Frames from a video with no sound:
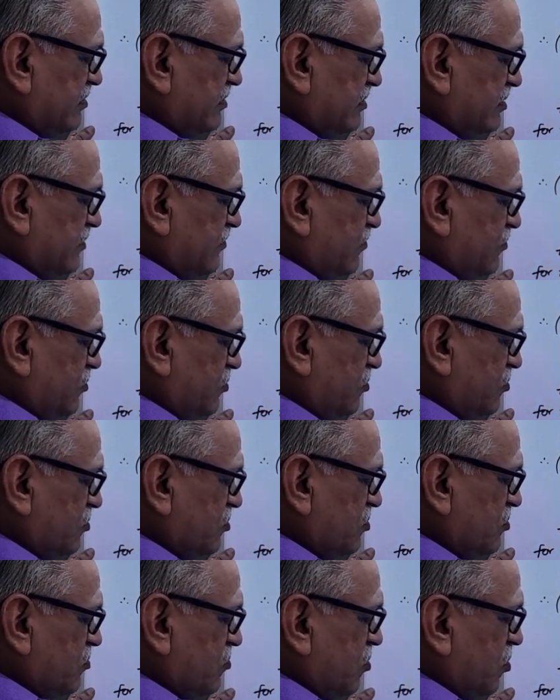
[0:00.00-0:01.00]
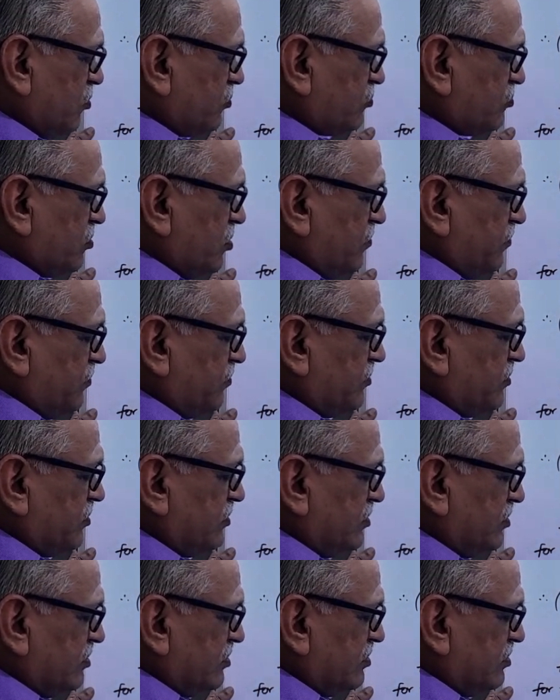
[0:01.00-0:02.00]
Therefore cos of
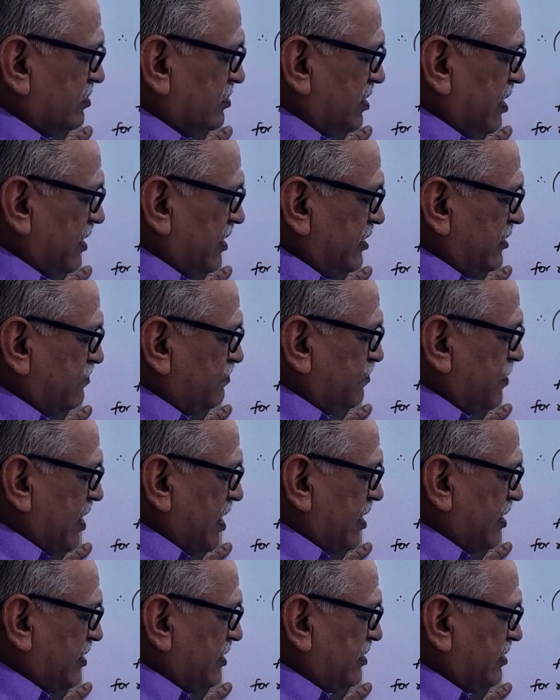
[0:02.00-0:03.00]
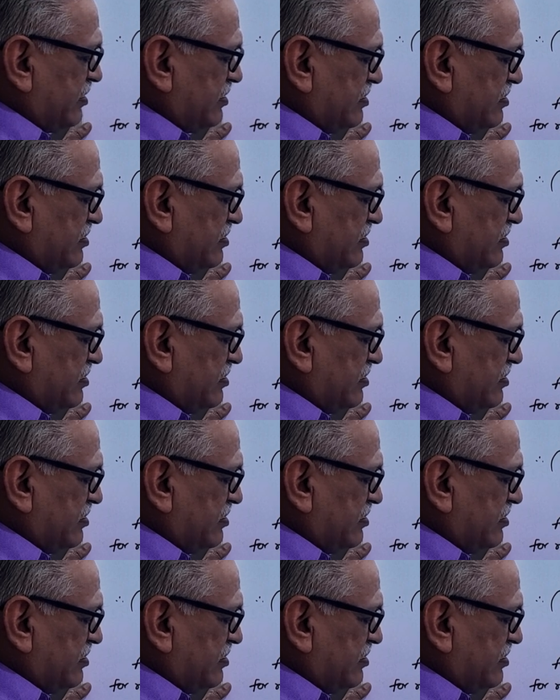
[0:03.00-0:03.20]
9 pi